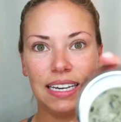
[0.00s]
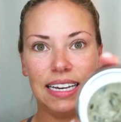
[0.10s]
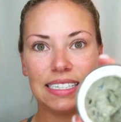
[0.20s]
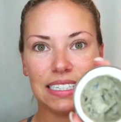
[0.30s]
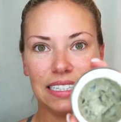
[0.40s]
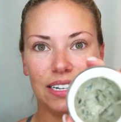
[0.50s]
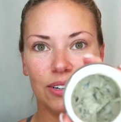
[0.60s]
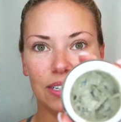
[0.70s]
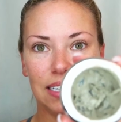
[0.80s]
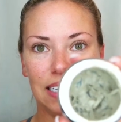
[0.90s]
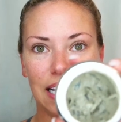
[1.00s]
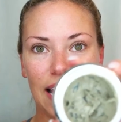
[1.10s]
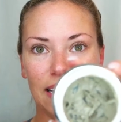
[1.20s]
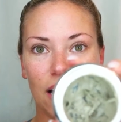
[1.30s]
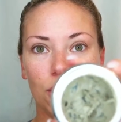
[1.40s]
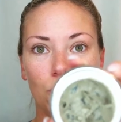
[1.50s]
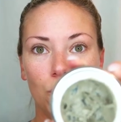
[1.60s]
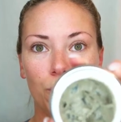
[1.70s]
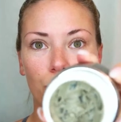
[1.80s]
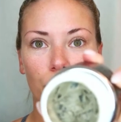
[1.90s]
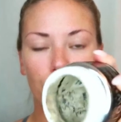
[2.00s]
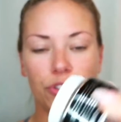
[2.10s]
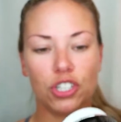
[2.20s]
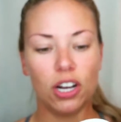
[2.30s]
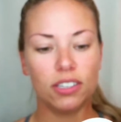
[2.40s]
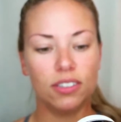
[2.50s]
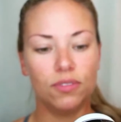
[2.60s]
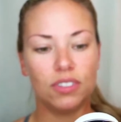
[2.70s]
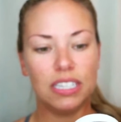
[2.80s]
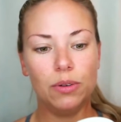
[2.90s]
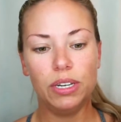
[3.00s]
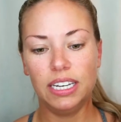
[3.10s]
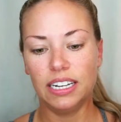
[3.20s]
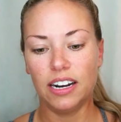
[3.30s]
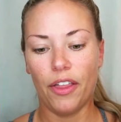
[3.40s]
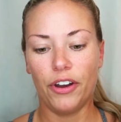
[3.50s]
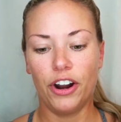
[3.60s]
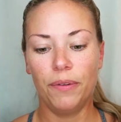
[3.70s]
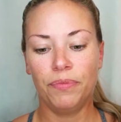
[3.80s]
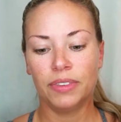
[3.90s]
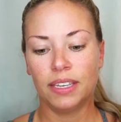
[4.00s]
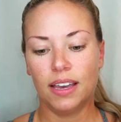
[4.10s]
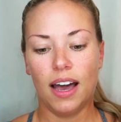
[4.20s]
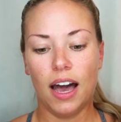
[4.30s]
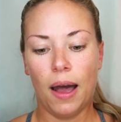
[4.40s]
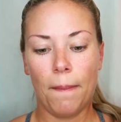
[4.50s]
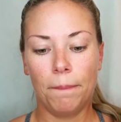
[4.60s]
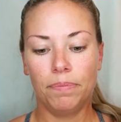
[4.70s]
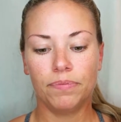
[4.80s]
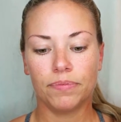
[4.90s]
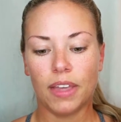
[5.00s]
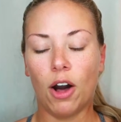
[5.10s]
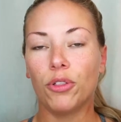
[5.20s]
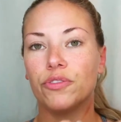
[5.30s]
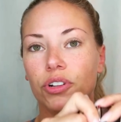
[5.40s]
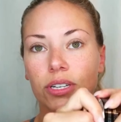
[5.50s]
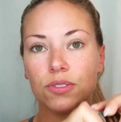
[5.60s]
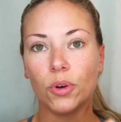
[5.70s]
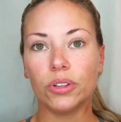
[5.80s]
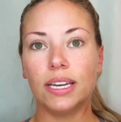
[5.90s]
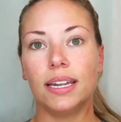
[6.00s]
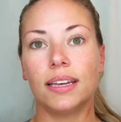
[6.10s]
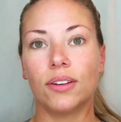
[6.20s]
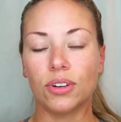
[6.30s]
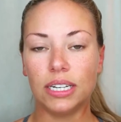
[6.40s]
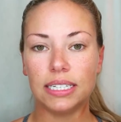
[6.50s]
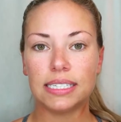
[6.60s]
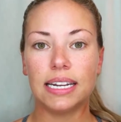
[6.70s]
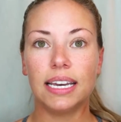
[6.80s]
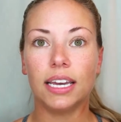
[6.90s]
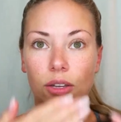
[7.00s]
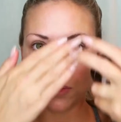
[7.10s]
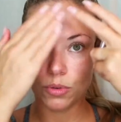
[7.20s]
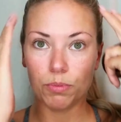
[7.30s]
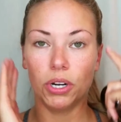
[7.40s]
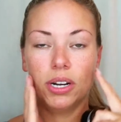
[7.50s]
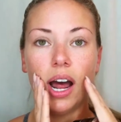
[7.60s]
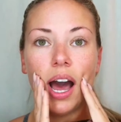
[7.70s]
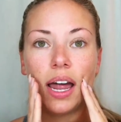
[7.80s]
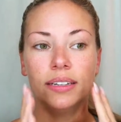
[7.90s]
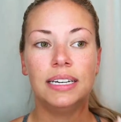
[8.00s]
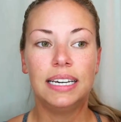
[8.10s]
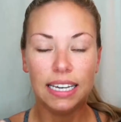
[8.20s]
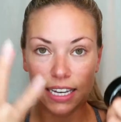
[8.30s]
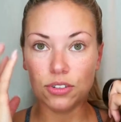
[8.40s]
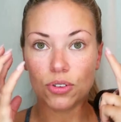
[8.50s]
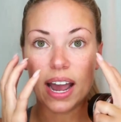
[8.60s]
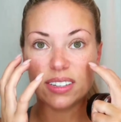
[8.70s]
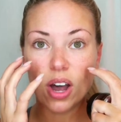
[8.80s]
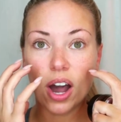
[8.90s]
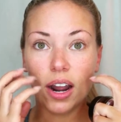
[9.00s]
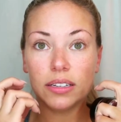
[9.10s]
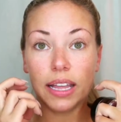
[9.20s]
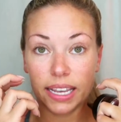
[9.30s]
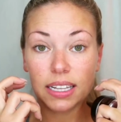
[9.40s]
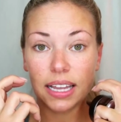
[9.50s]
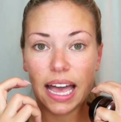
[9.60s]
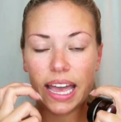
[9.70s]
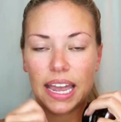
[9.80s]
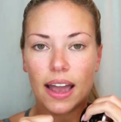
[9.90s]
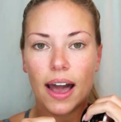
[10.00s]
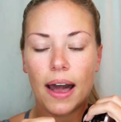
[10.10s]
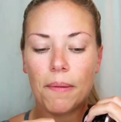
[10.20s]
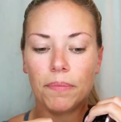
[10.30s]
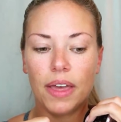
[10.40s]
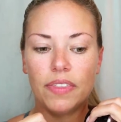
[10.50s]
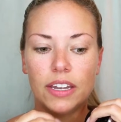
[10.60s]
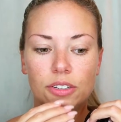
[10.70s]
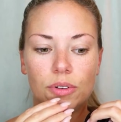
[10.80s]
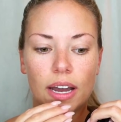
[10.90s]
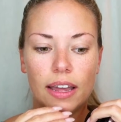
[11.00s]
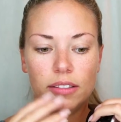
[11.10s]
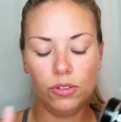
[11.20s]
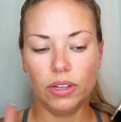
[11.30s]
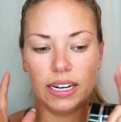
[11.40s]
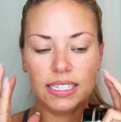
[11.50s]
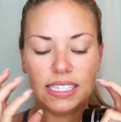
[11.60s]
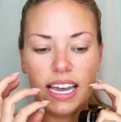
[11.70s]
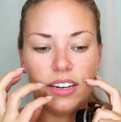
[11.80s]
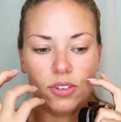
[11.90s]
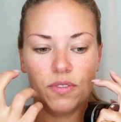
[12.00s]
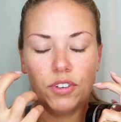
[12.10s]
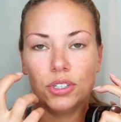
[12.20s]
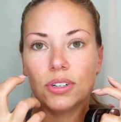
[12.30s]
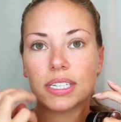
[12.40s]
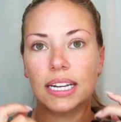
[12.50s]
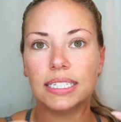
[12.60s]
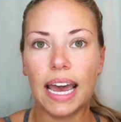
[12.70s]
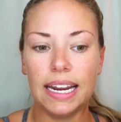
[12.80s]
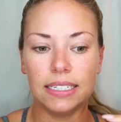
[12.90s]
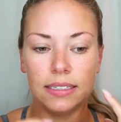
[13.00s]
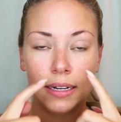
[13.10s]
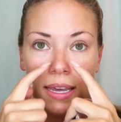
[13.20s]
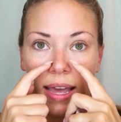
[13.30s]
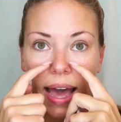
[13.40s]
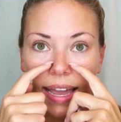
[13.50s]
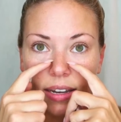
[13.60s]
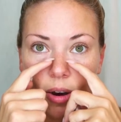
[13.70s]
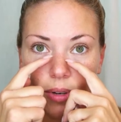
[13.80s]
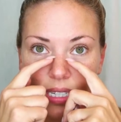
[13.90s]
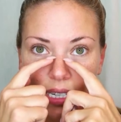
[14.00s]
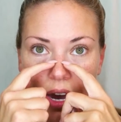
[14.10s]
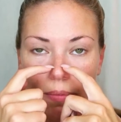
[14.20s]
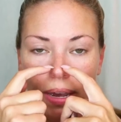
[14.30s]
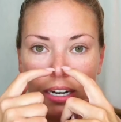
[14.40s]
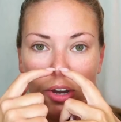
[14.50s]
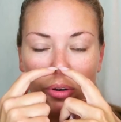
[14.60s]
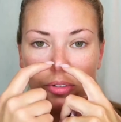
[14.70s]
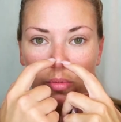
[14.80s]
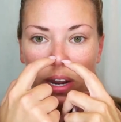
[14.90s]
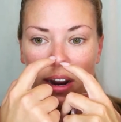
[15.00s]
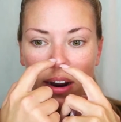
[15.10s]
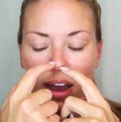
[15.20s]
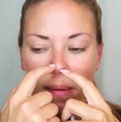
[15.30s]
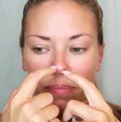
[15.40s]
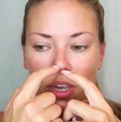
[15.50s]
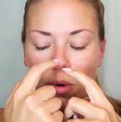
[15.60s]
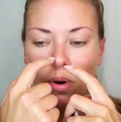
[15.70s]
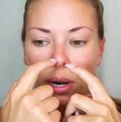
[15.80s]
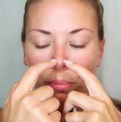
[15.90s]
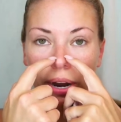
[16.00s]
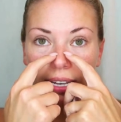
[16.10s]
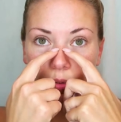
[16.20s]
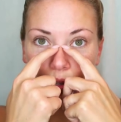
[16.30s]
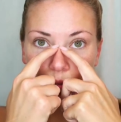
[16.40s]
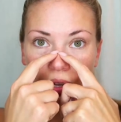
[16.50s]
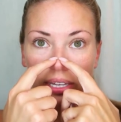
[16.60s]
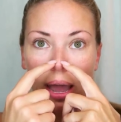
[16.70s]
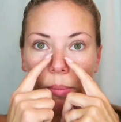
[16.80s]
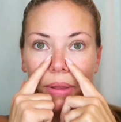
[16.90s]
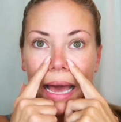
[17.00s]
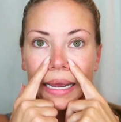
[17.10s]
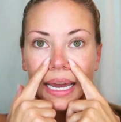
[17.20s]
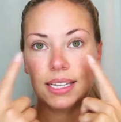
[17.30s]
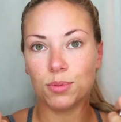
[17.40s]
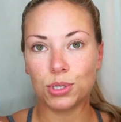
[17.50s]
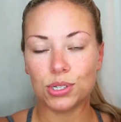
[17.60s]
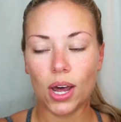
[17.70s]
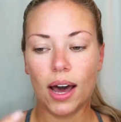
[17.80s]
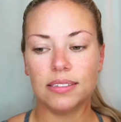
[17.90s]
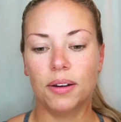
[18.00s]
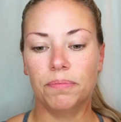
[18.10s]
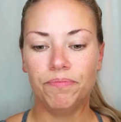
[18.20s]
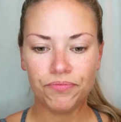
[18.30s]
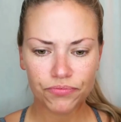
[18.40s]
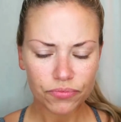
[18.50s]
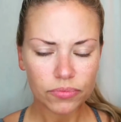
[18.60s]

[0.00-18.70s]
It's literally like a goop with chunks of seaweed and other healthful exfoliating ingredients in it. You put it on, it dries hard like clay, and then you let it sit and you can feel your skin tighten. I can always see on my nose where it breaks, where it's pulling out blackheads, which is awesome.